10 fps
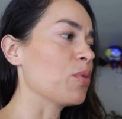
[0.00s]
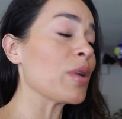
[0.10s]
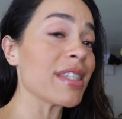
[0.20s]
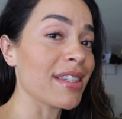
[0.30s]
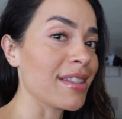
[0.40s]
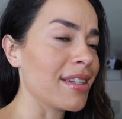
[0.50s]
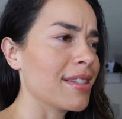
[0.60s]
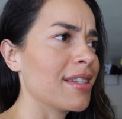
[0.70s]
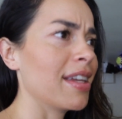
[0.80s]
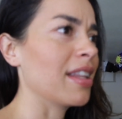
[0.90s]

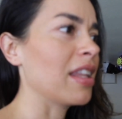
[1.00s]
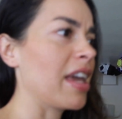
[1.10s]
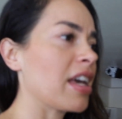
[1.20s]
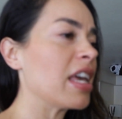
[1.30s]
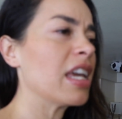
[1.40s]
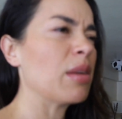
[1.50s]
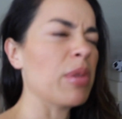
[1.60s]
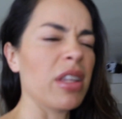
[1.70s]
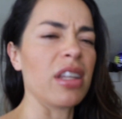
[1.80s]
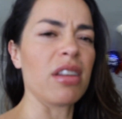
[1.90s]
restlessness and like
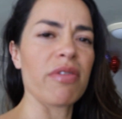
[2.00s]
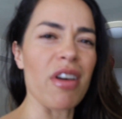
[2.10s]
inability to